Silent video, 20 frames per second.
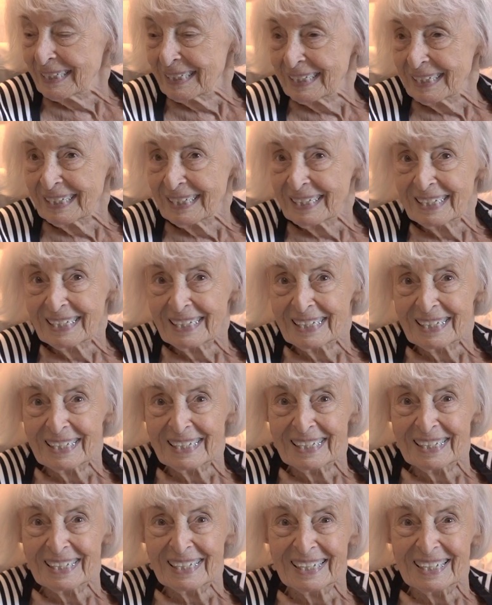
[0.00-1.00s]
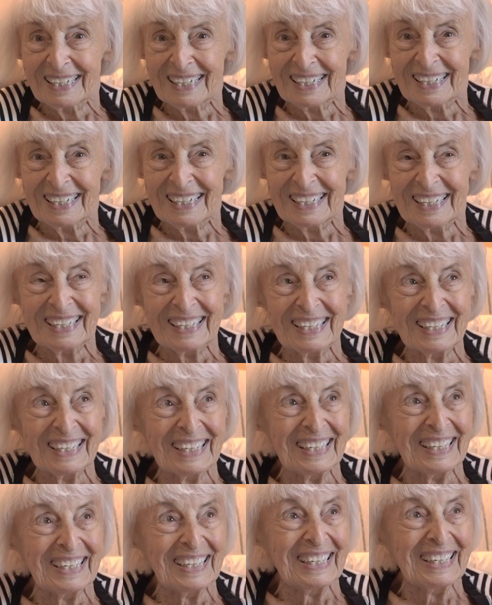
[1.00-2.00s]
and she's been there
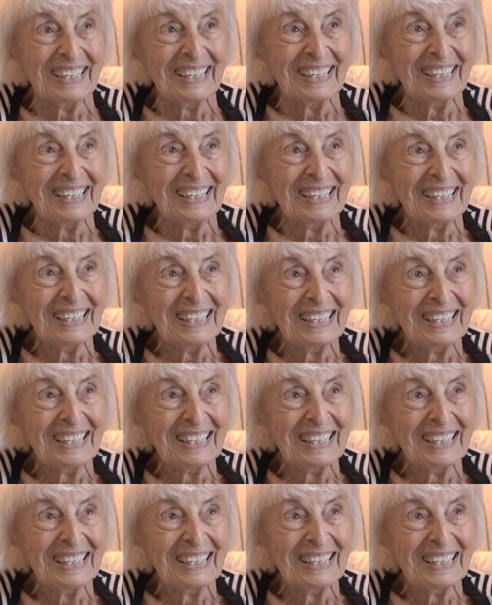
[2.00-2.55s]
since January